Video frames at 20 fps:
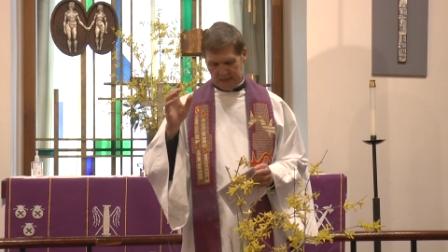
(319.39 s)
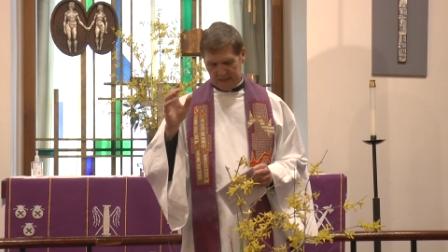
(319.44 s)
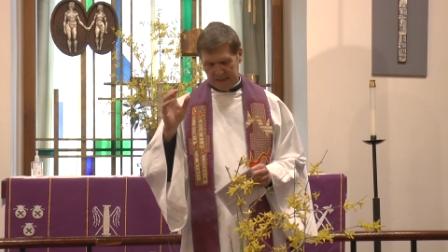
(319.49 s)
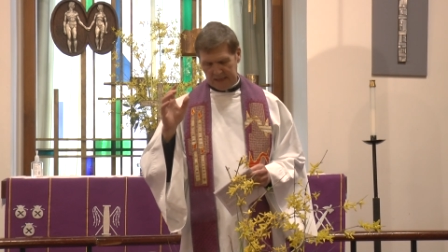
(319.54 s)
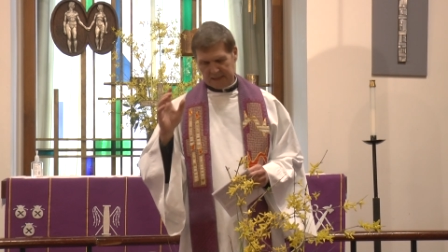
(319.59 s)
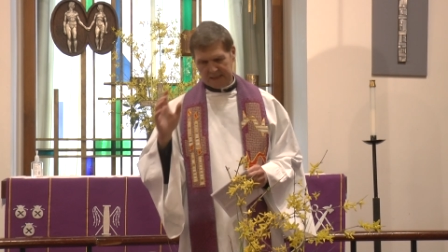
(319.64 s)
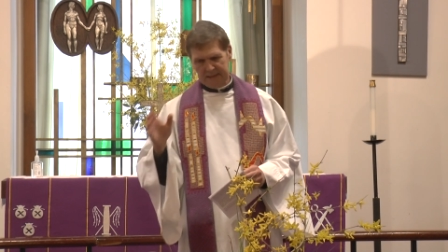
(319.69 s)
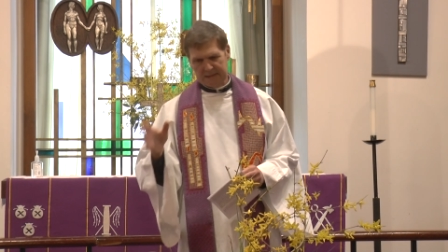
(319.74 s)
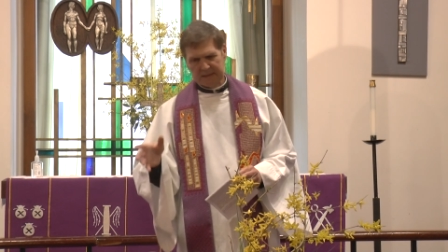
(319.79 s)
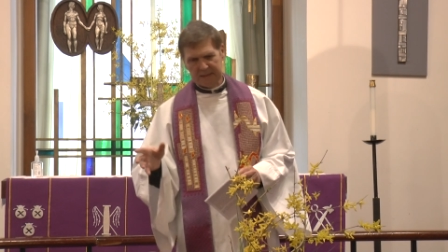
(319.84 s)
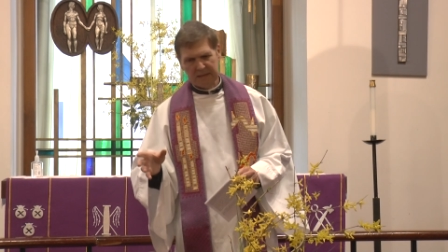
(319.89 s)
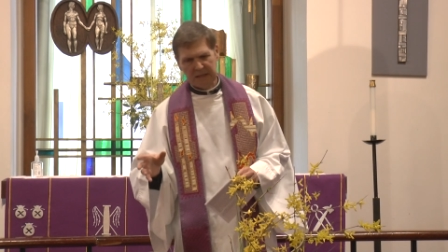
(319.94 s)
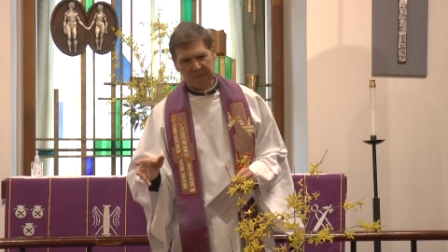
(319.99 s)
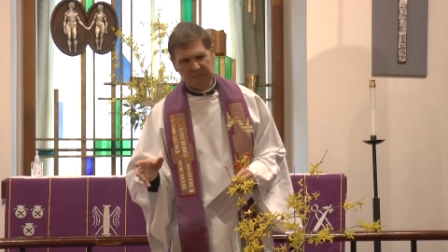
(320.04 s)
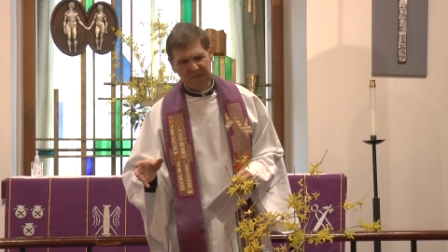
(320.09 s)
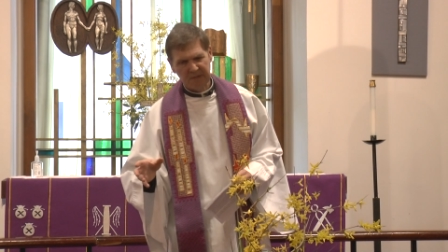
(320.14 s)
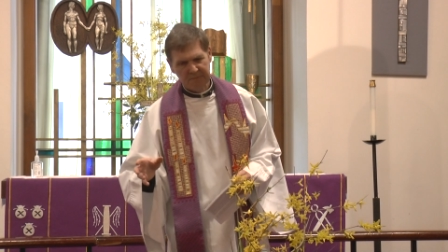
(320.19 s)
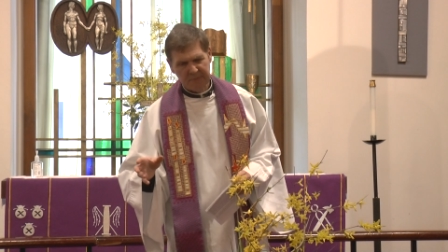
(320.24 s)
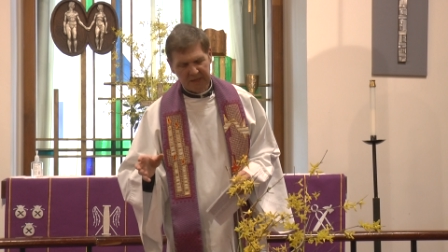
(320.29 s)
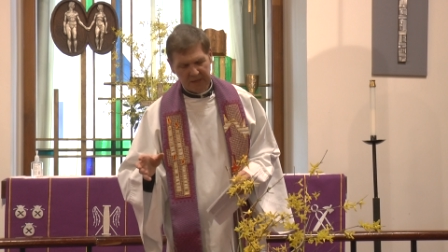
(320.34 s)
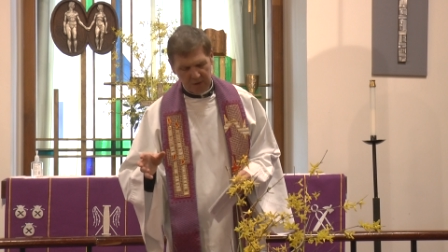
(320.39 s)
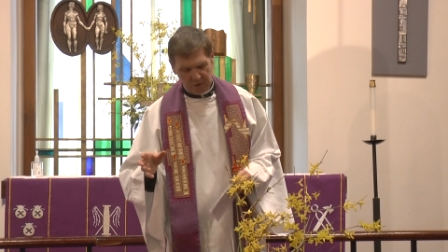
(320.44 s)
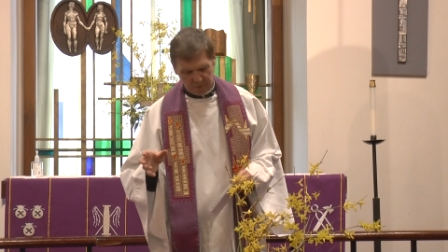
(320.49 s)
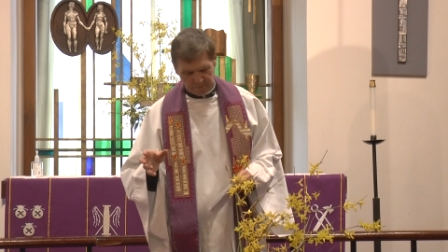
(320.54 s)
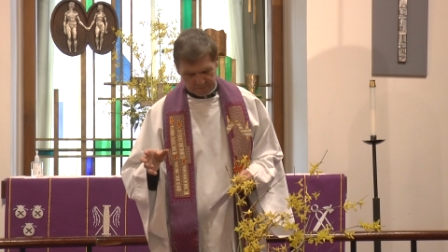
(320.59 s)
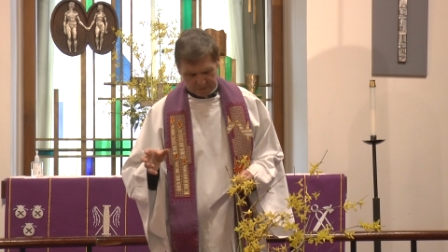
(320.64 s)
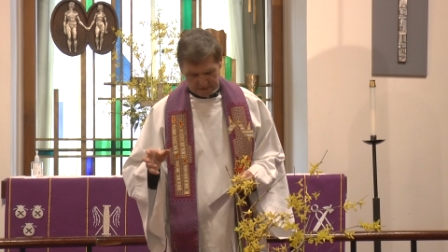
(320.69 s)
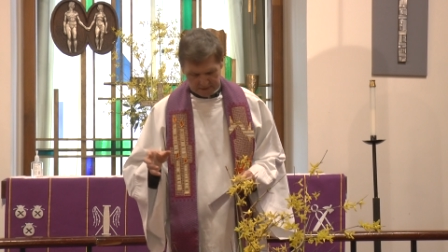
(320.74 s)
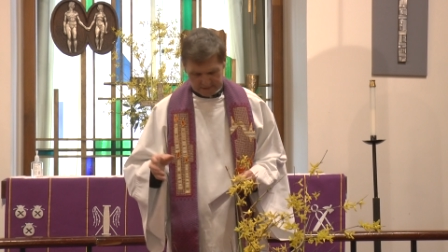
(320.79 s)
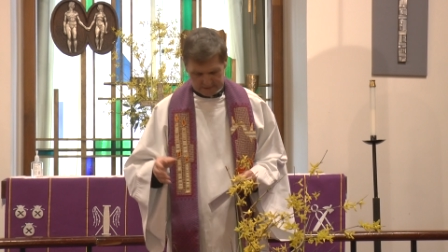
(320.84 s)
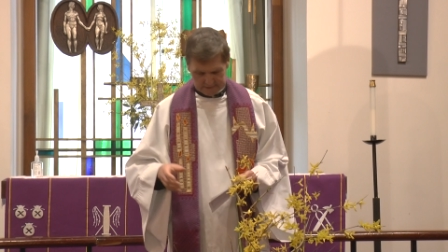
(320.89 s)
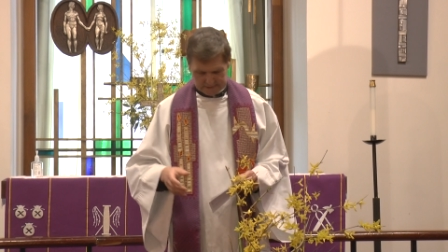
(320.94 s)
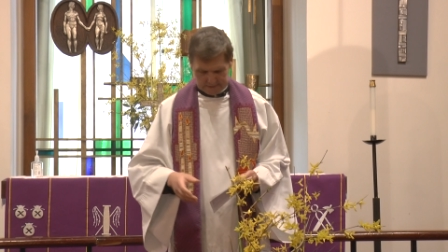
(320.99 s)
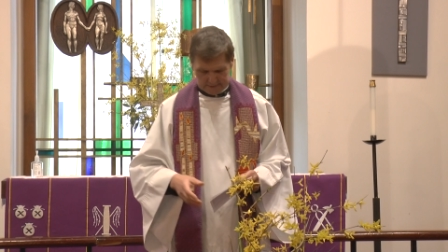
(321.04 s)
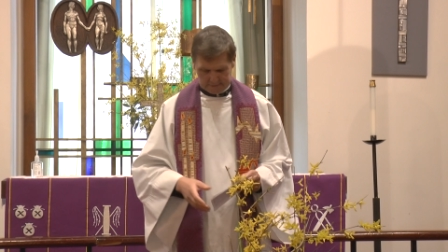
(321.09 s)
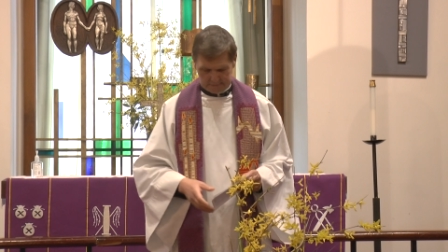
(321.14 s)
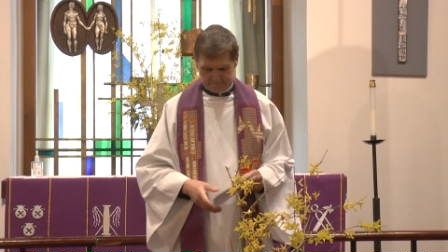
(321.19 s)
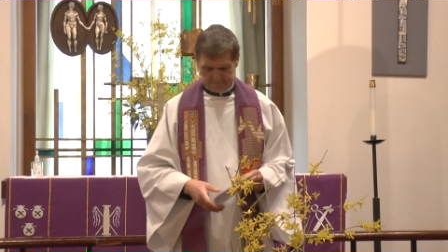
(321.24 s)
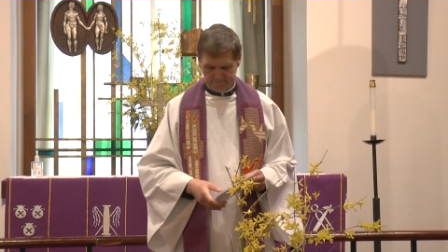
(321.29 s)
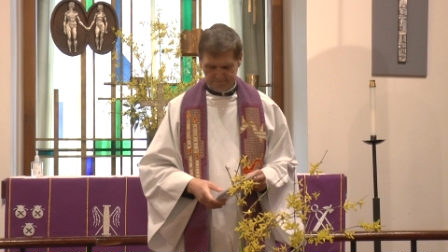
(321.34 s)
and it seemed to be
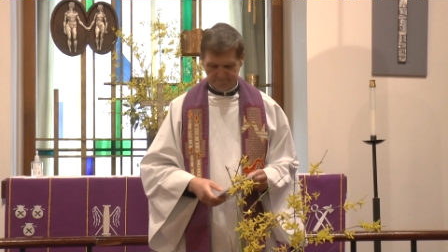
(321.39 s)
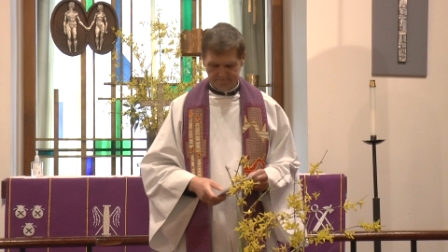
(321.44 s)
hopeless.